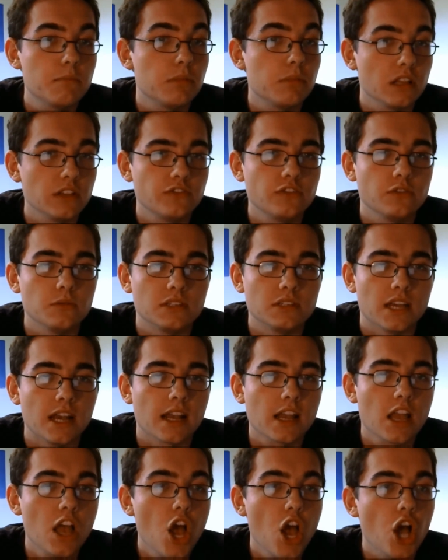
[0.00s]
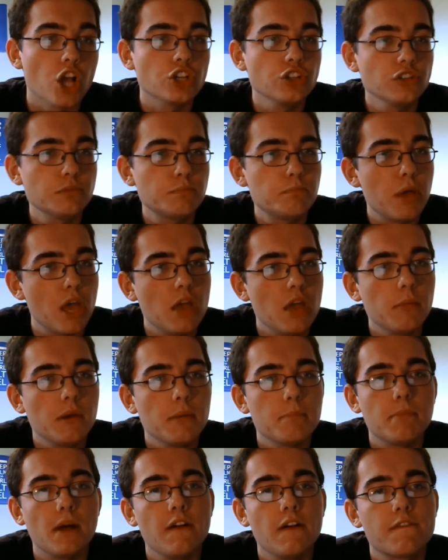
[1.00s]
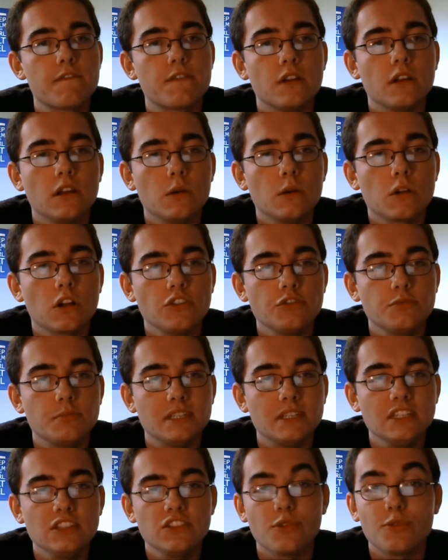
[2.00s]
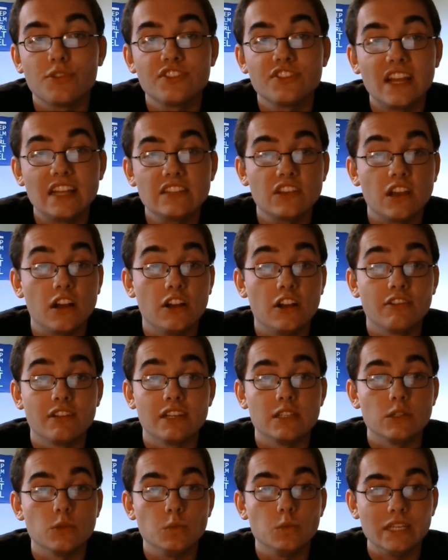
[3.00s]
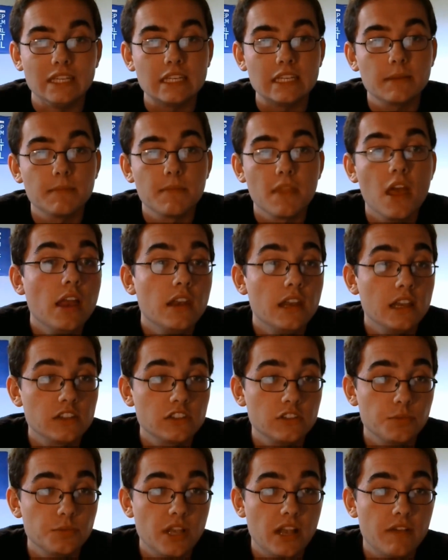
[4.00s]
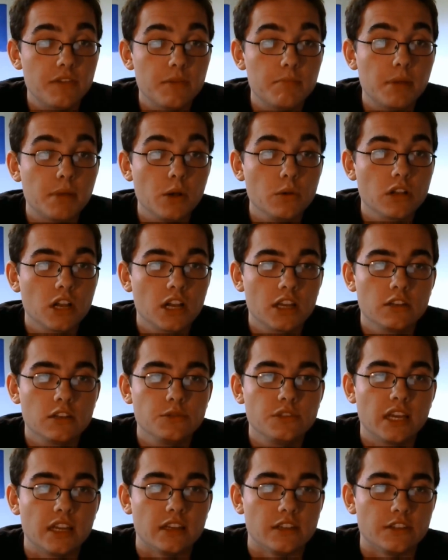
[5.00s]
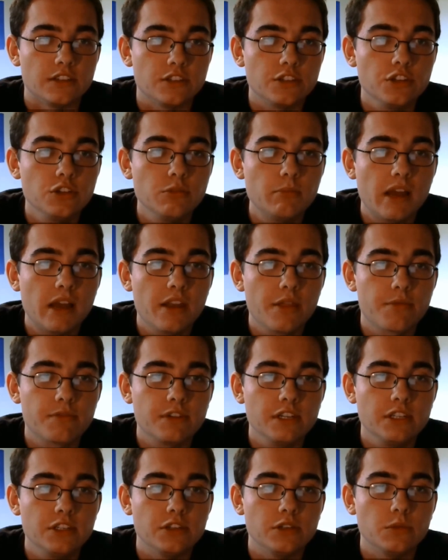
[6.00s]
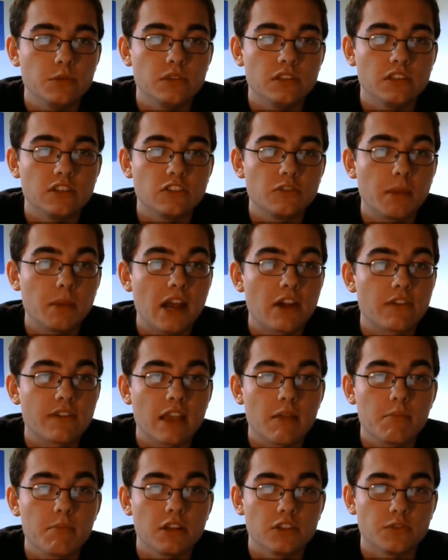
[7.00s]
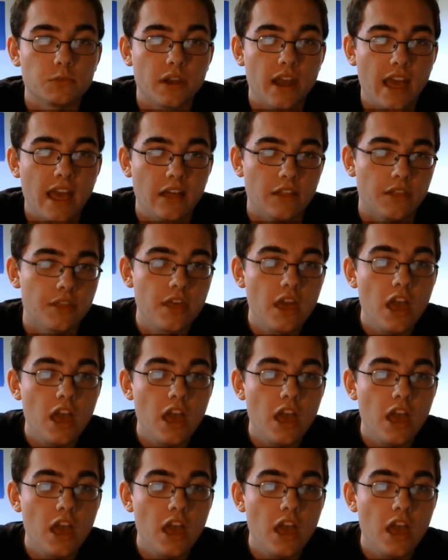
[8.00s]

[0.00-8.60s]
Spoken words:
+2 attack. A good permanent buff for a low-cost minion, though the stats are a little weak. Next up we have the Bone Guard Lieutenant, a 2-mana 3/2 with an Inspire gain +1 health.